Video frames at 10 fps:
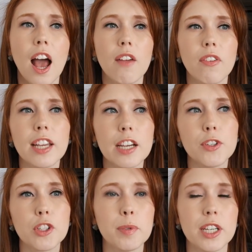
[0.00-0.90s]
I feel like it
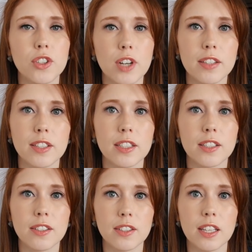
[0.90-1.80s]
would just be interesting
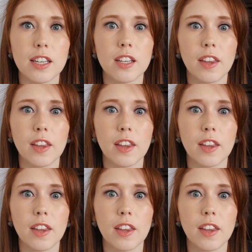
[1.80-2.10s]
to see